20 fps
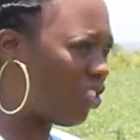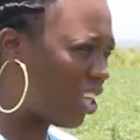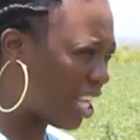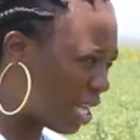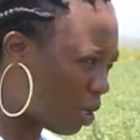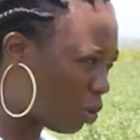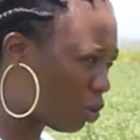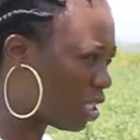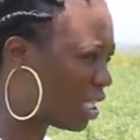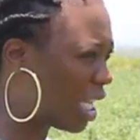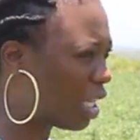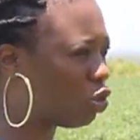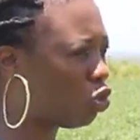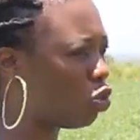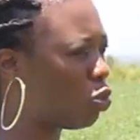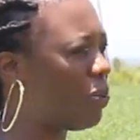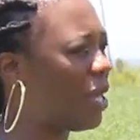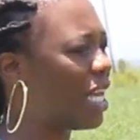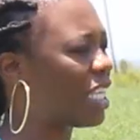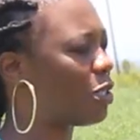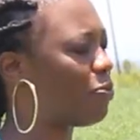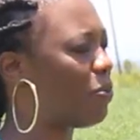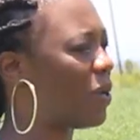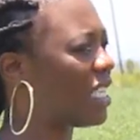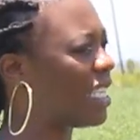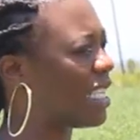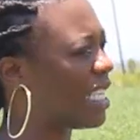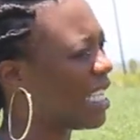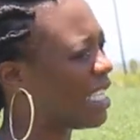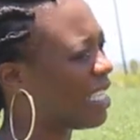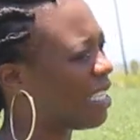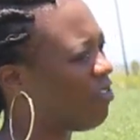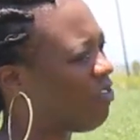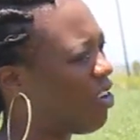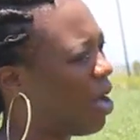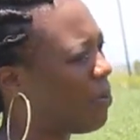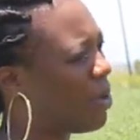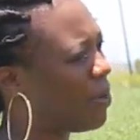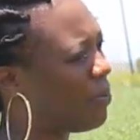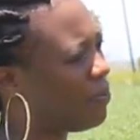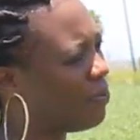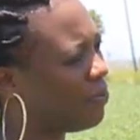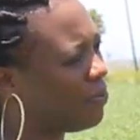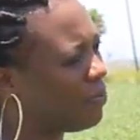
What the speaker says: the yield that you'll be expecting as a farmer?